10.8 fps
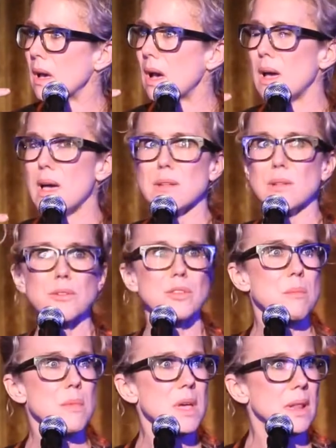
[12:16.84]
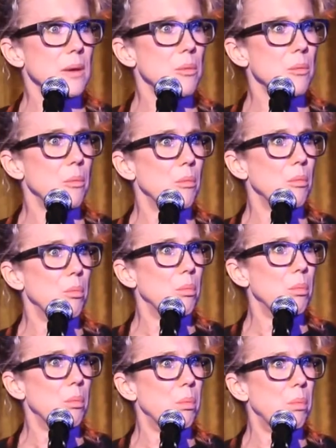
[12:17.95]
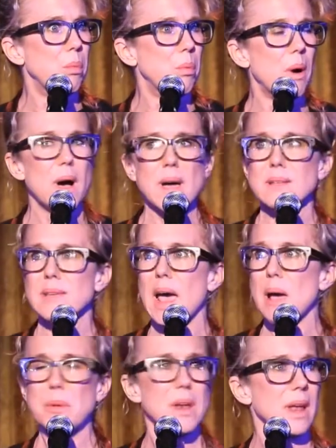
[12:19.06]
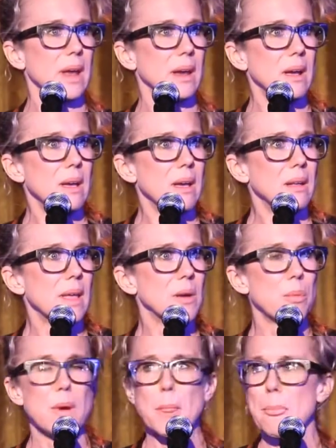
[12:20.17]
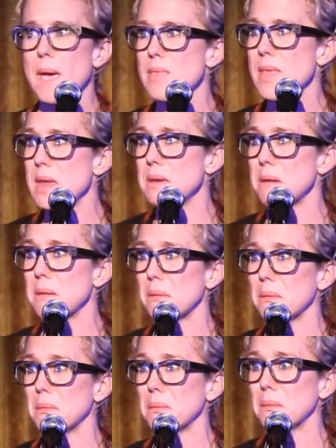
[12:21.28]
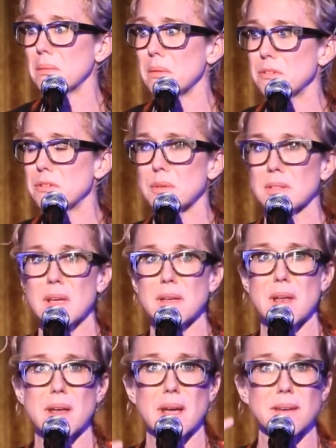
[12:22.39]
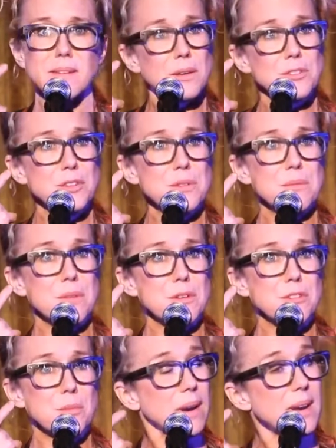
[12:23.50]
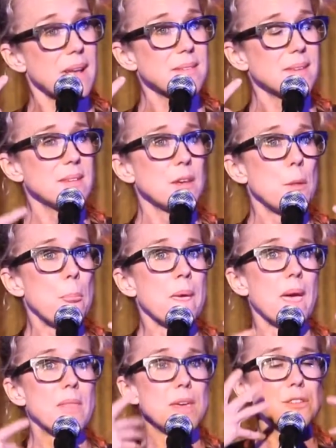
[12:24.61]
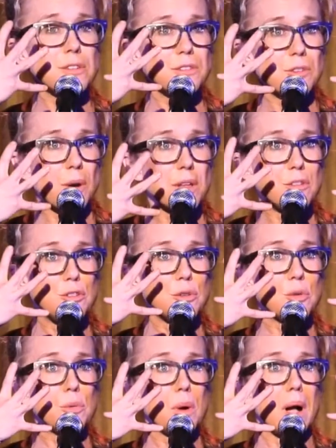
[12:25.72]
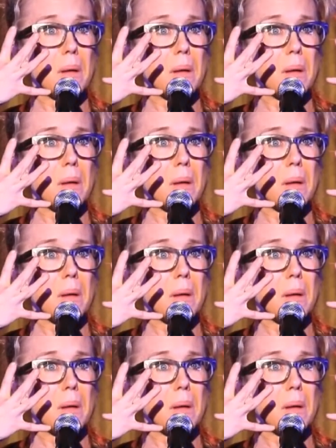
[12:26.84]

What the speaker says: and looks at me like, what is happening? And then she was like, I could tell that she recognized it, and then she started to